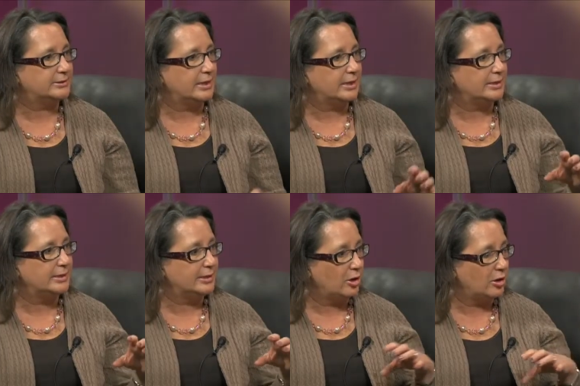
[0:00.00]
uh,
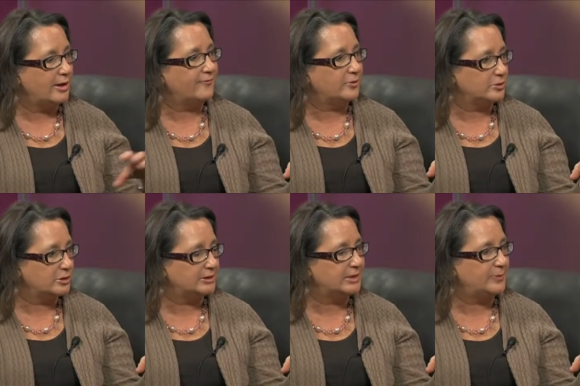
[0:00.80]
in our effort
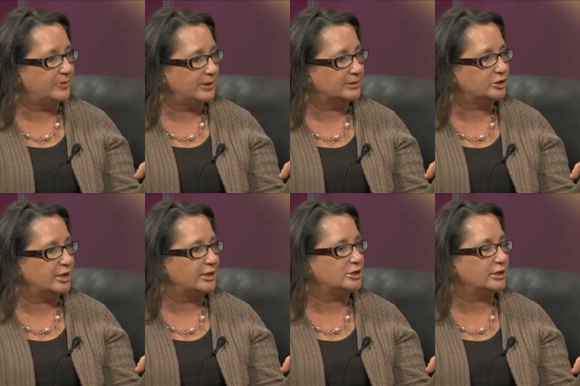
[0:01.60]
to set up the
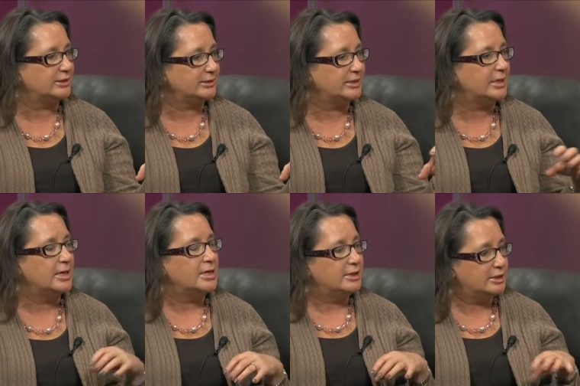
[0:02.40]
exchange is the
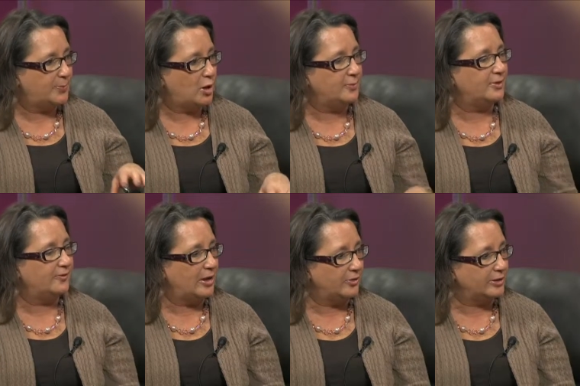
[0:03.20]
Department of
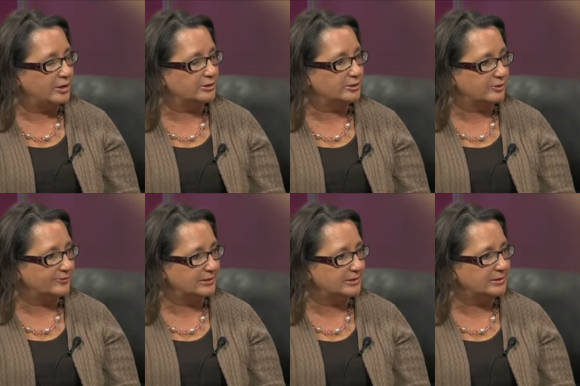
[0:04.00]
Healthcare
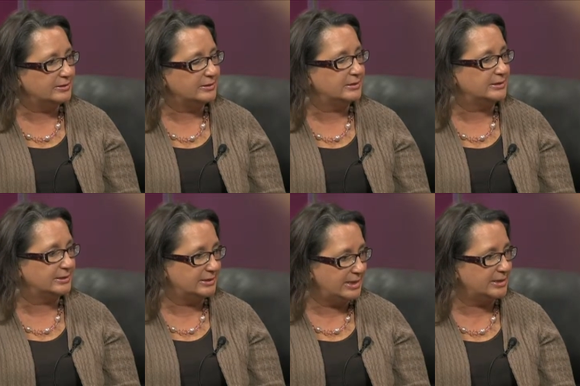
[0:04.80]
Services, yes.
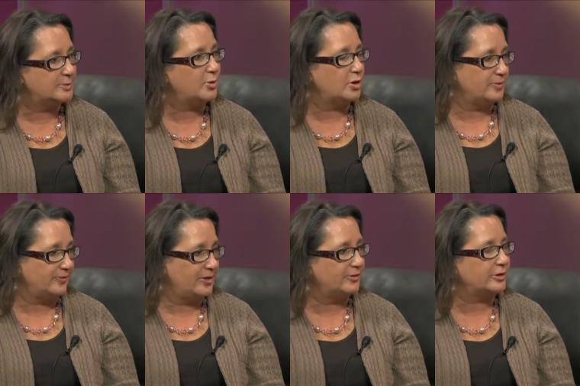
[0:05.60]
the State Department
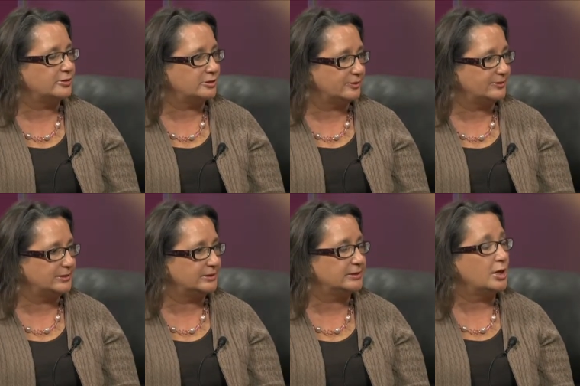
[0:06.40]
of Healthcare
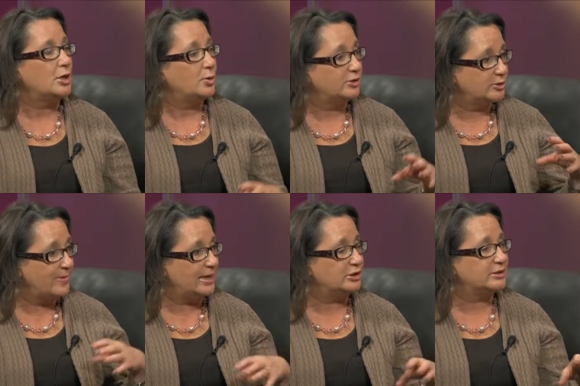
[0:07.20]
Services, which
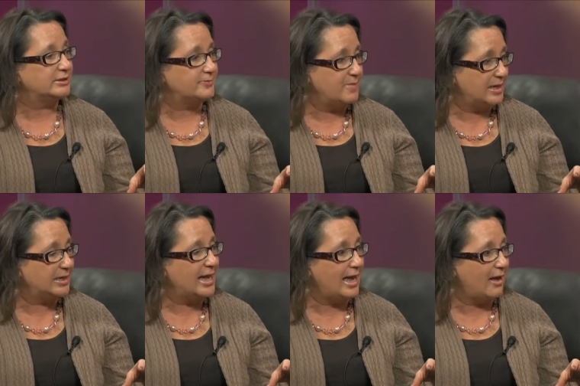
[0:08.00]
manages
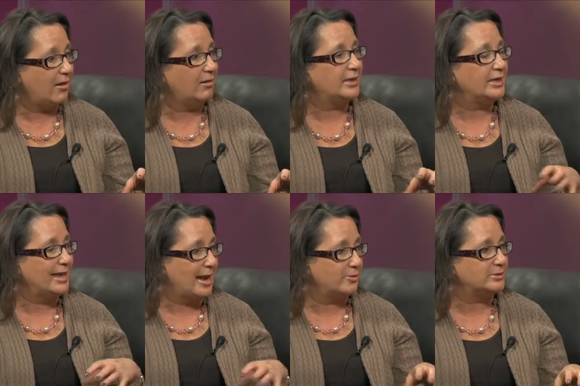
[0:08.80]
Medi-Cal in
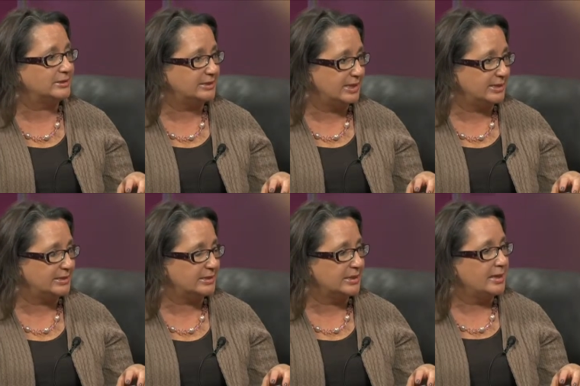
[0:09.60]
our
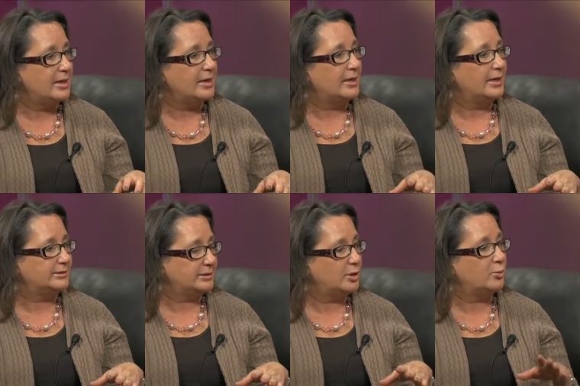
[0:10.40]
state. I see. And
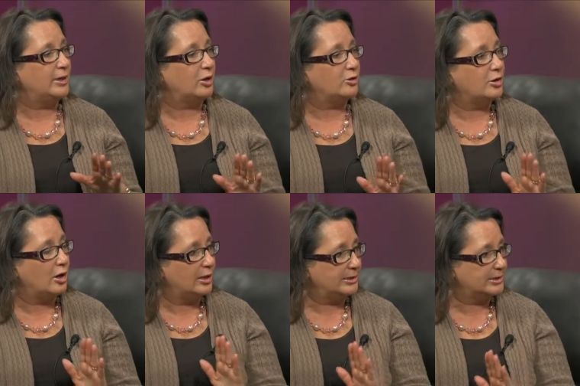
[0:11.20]
so we are
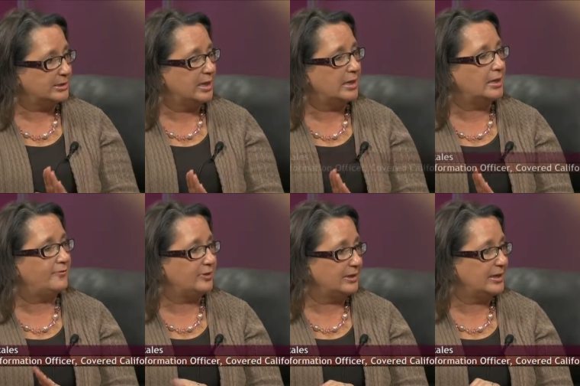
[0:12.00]
not uh,
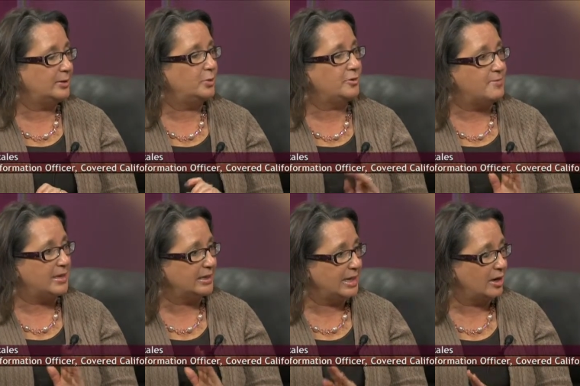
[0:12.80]
affiliated with
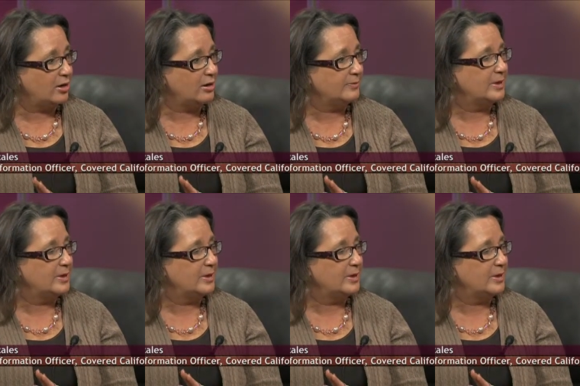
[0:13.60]
Medicare,